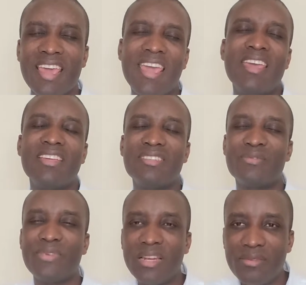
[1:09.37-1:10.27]
and
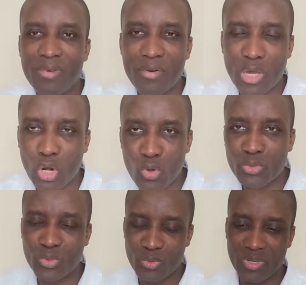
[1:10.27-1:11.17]
feeling very
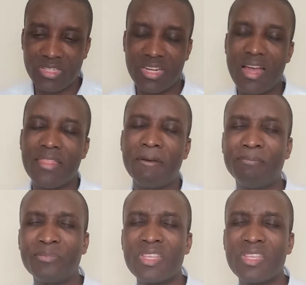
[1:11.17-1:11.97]
close to each other.